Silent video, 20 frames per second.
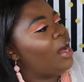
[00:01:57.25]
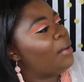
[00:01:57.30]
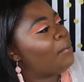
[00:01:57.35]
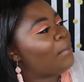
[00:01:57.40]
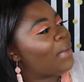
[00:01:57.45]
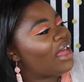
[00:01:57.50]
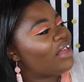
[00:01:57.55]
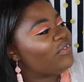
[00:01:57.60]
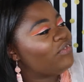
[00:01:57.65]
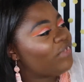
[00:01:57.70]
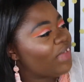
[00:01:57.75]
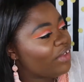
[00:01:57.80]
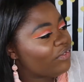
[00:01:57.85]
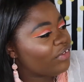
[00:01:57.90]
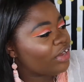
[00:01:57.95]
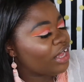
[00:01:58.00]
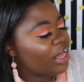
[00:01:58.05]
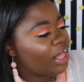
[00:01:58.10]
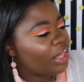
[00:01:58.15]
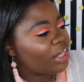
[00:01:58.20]
My
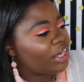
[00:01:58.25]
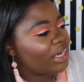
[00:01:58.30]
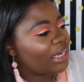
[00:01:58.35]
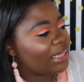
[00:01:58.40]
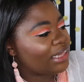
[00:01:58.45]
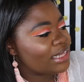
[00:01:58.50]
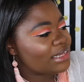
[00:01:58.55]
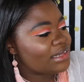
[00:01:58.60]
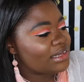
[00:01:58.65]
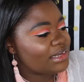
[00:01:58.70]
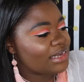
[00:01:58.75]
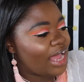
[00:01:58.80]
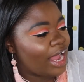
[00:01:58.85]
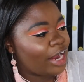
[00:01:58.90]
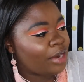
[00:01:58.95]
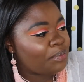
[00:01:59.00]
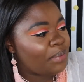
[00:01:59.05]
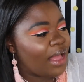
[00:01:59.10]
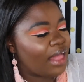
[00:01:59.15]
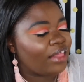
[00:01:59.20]
favorite color in this
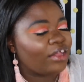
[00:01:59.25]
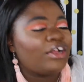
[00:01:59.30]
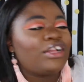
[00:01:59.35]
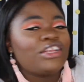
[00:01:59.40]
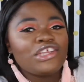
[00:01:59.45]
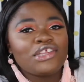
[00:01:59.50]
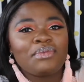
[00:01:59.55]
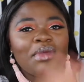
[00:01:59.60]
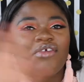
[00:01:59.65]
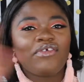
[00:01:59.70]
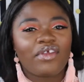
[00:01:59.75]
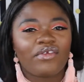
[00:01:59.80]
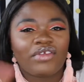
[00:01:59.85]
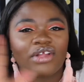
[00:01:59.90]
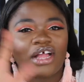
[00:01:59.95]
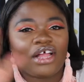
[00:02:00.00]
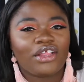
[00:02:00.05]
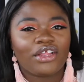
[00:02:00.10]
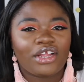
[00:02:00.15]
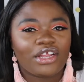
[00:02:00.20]
entire palette, or just my
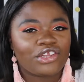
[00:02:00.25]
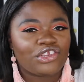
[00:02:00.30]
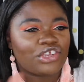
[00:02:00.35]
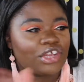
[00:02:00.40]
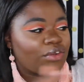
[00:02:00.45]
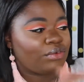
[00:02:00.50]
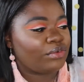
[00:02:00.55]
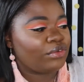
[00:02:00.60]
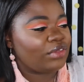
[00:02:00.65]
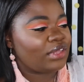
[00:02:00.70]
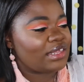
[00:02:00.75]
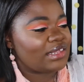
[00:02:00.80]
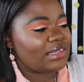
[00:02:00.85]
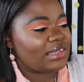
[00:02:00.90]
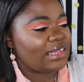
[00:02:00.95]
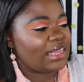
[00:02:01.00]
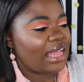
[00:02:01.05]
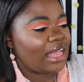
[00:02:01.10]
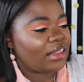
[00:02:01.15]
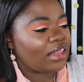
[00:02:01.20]
favorite color in general,
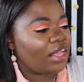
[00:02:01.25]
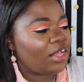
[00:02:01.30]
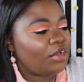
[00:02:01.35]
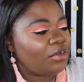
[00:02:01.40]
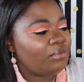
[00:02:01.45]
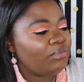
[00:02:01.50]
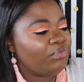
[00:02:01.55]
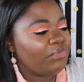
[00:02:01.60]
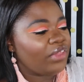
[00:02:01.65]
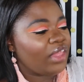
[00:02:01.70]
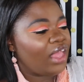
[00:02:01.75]
is yellow.